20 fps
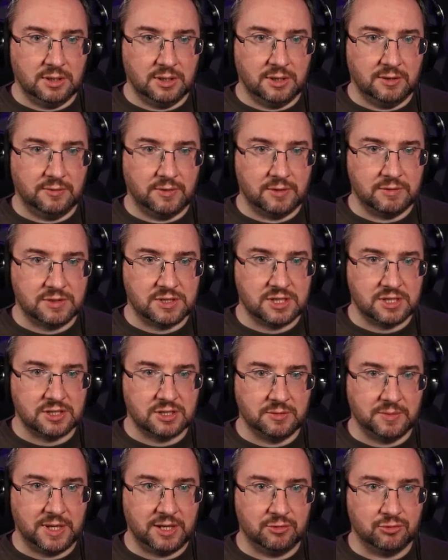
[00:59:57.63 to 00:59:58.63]
If I was to
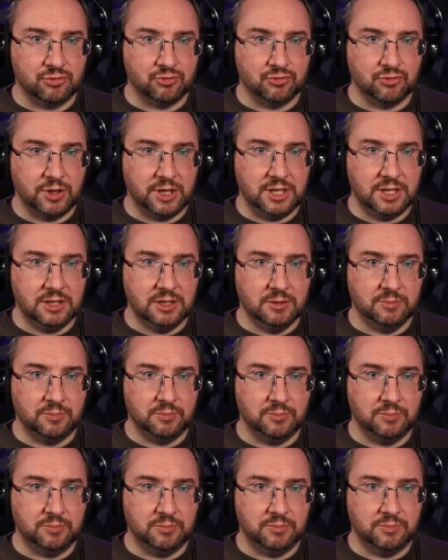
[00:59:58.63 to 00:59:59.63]
somehow drain the
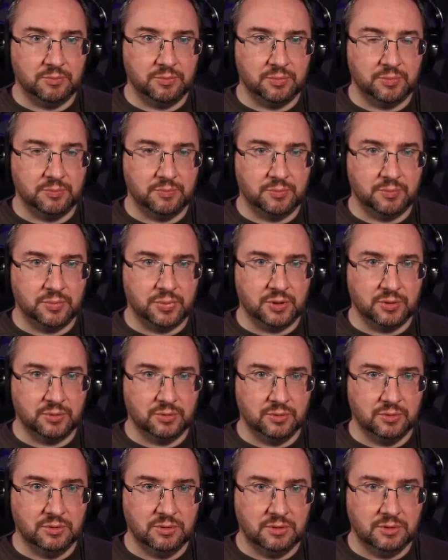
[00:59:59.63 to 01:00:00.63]

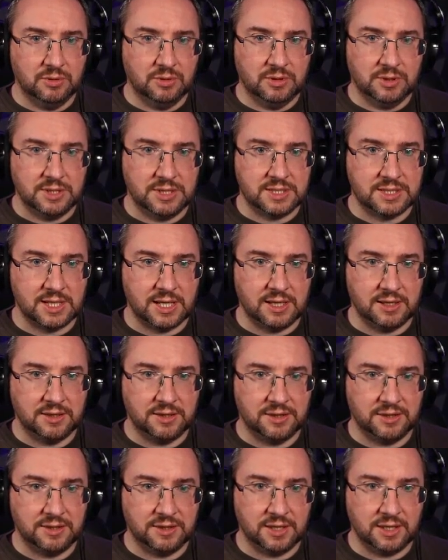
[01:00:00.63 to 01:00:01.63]
pool? Is that a
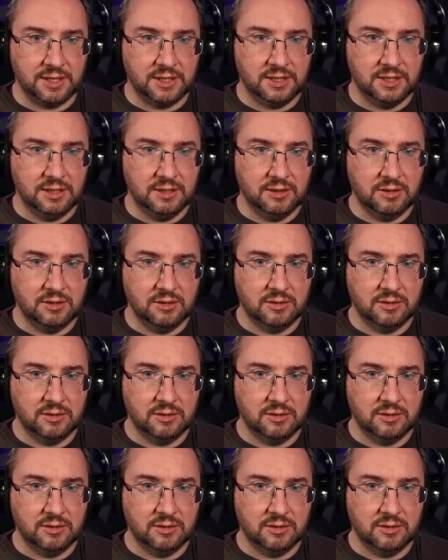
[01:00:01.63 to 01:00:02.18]
thing?